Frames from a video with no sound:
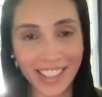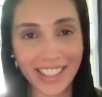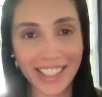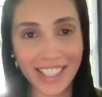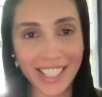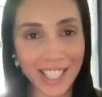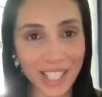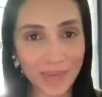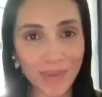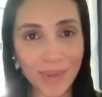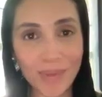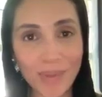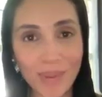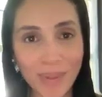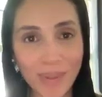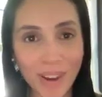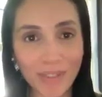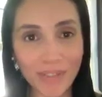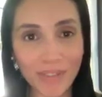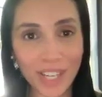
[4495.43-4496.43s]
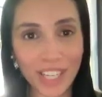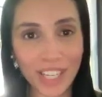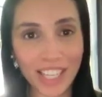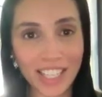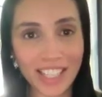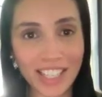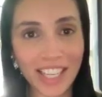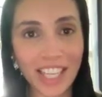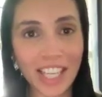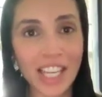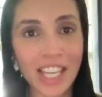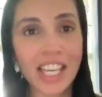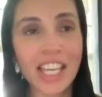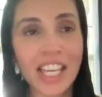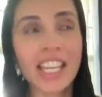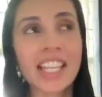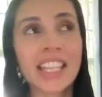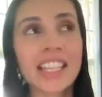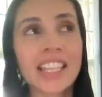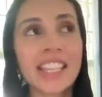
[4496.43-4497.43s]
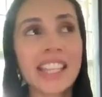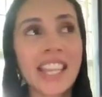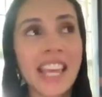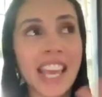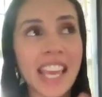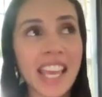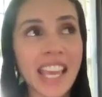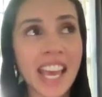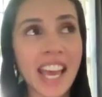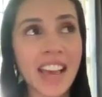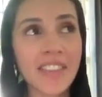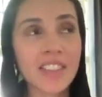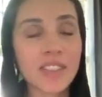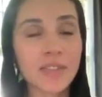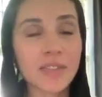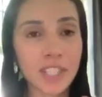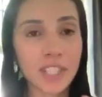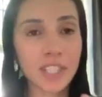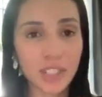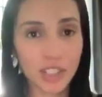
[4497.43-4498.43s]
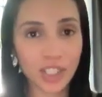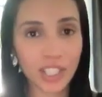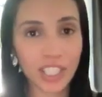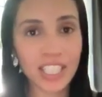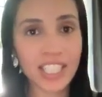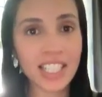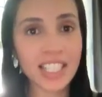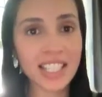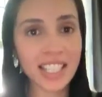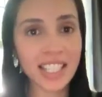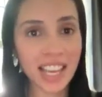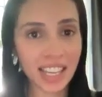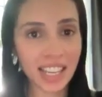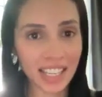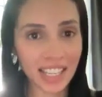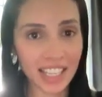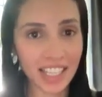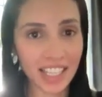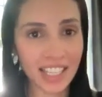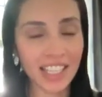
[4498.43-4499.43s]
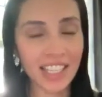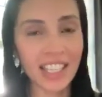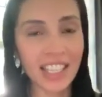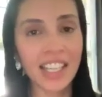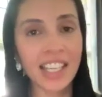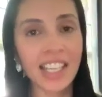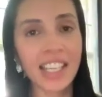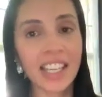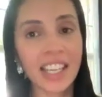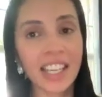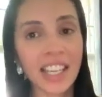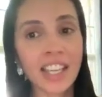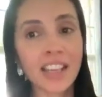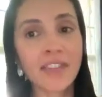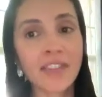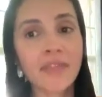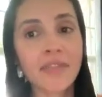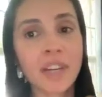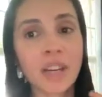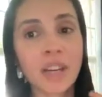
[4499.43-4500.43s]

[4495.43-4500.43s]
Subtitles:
This is what we want for our kids. Like, they have to feel good inside if